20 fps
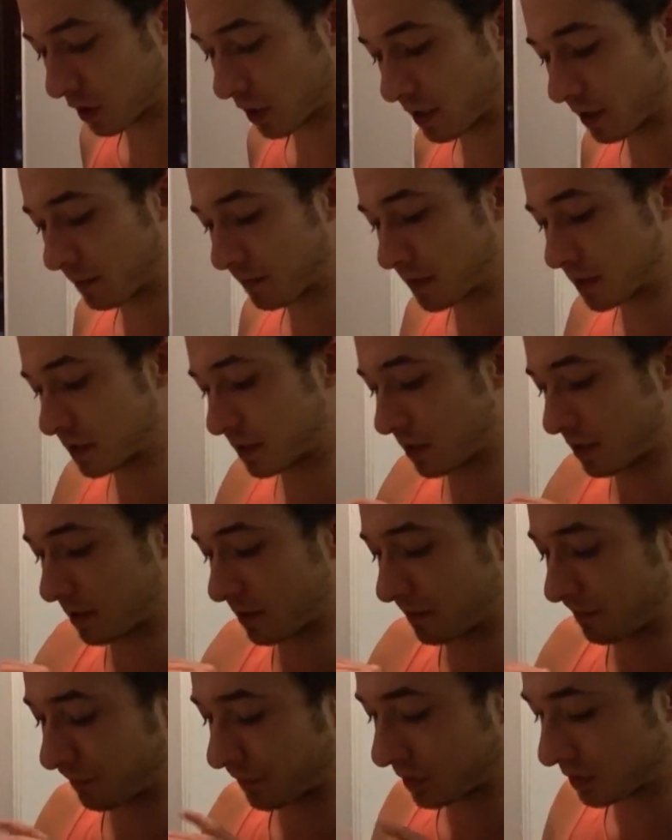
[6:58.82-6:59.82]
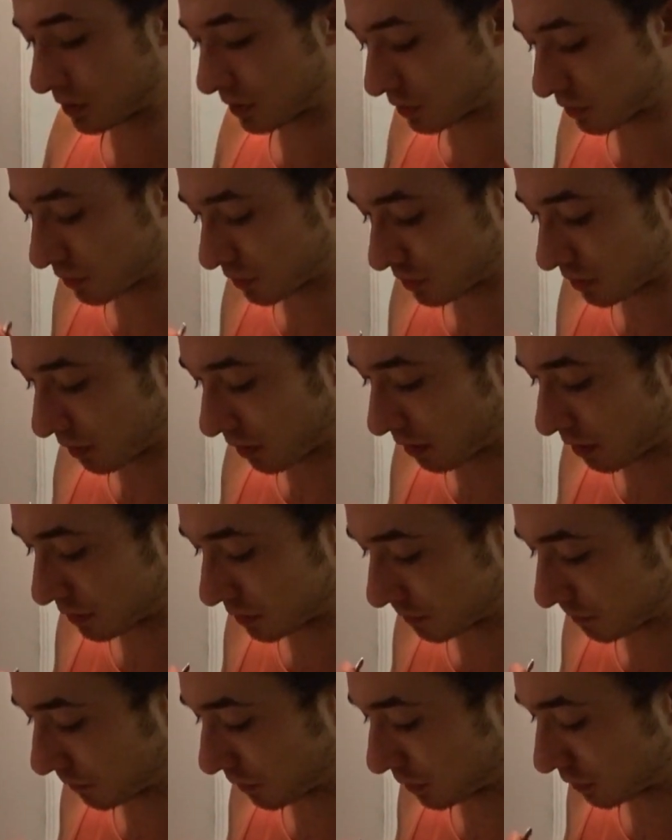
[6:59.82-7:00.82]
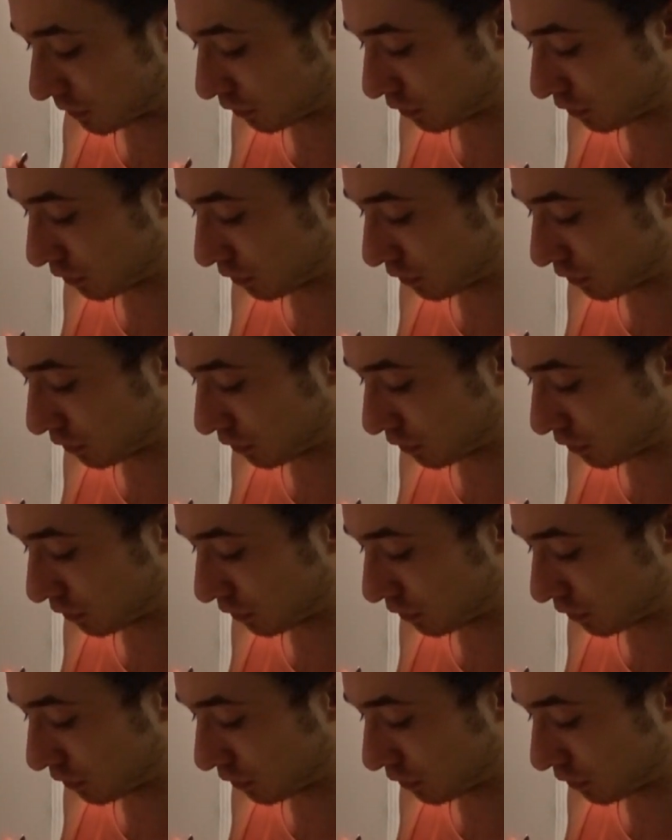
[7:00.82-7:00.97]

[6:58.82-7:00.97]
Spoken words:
chana masala. This is just awesome, this